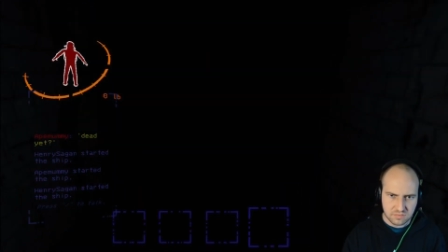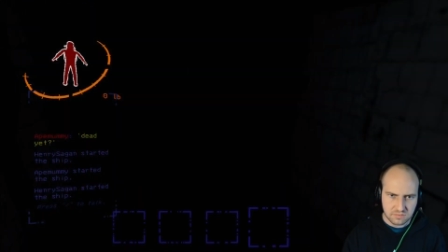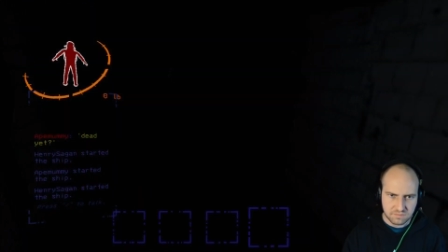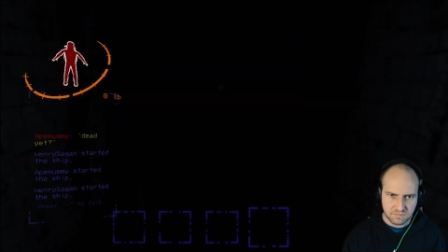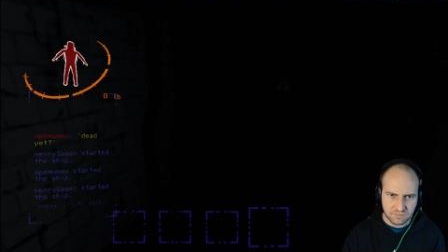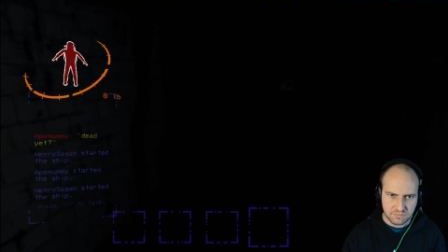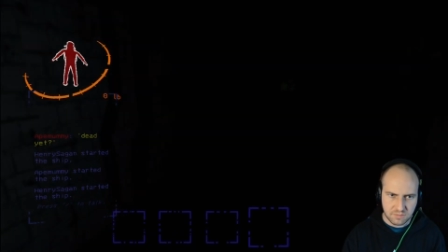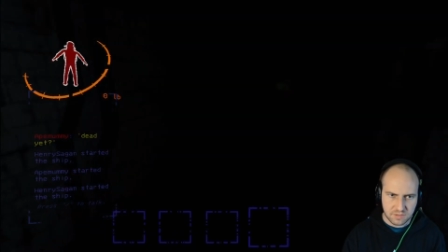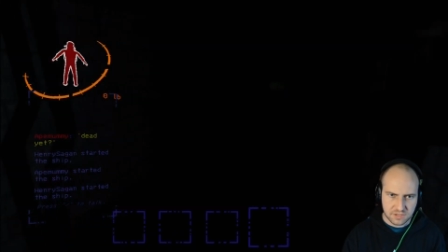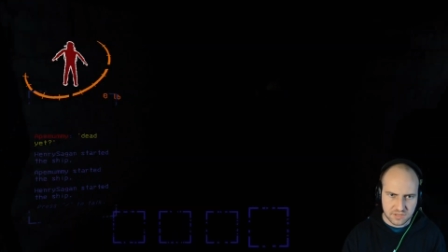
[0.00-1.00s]
Keep going.
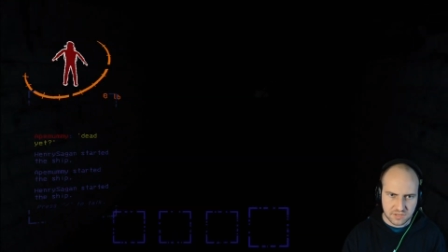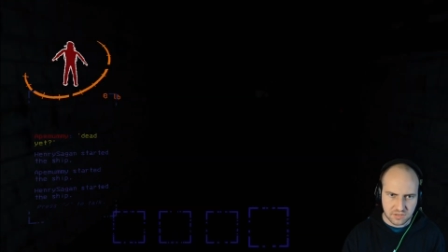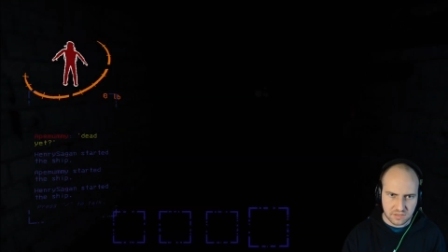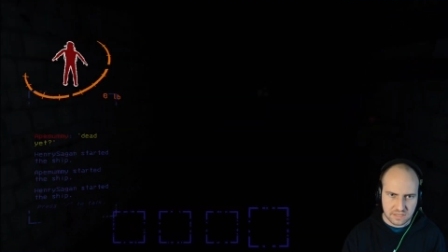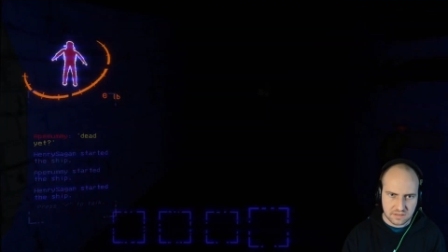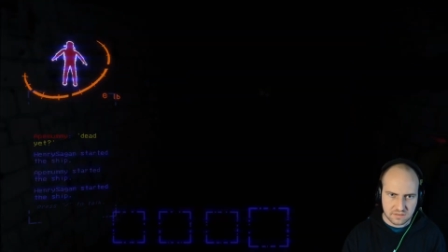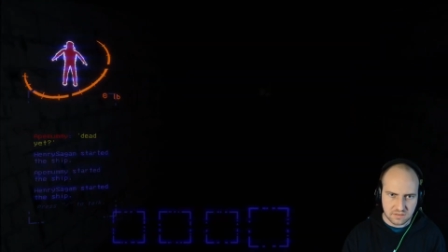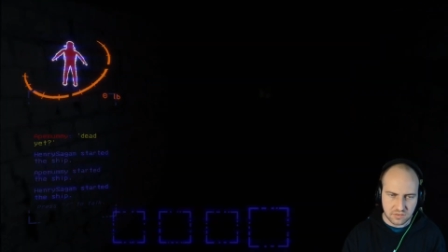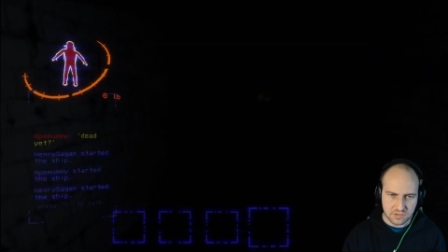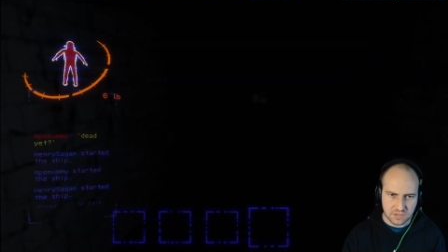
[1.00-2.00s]
Maybe it's just your
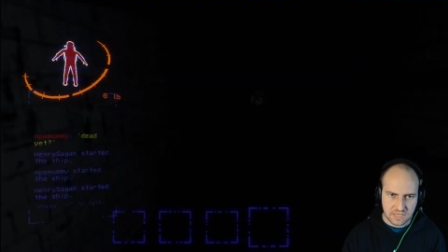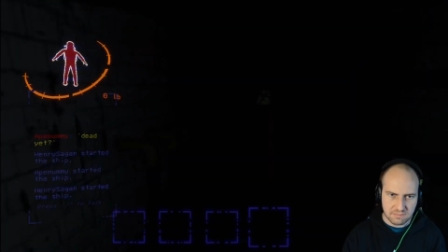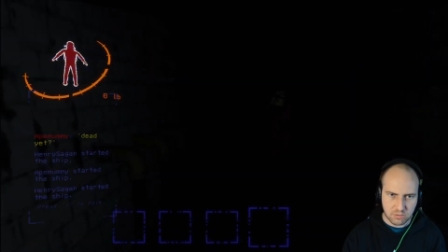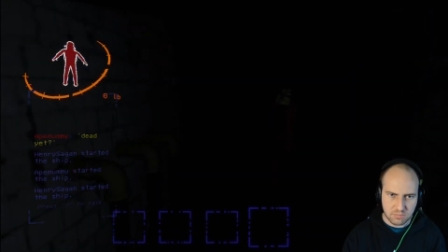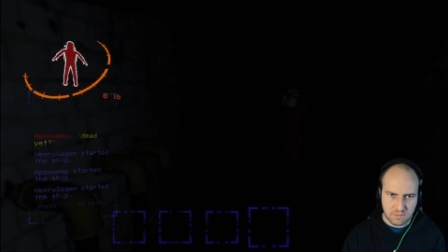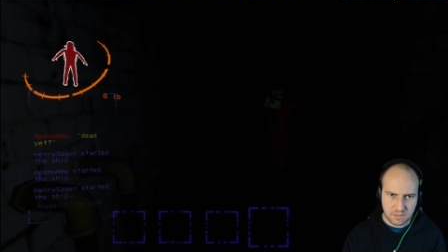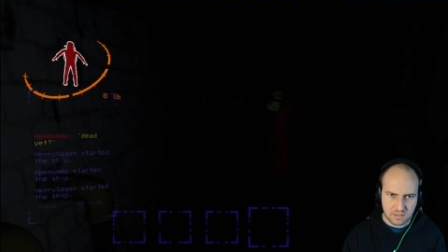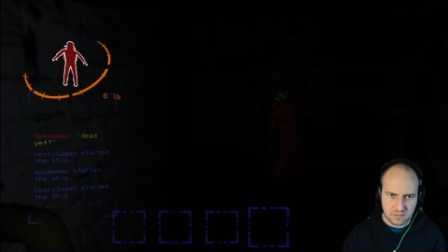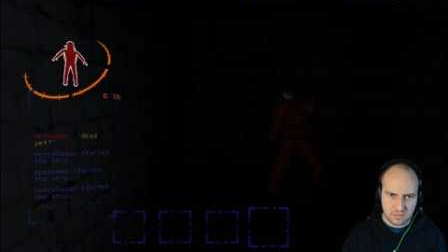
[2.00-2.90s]
oh, it's your keyboard. Maybe.